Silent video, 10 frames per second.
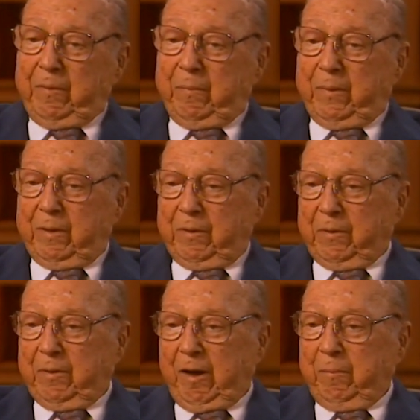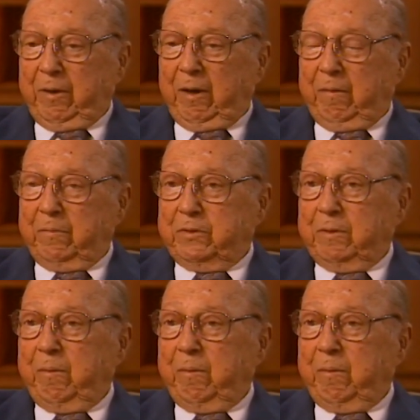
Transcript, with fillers: But at the time we left, she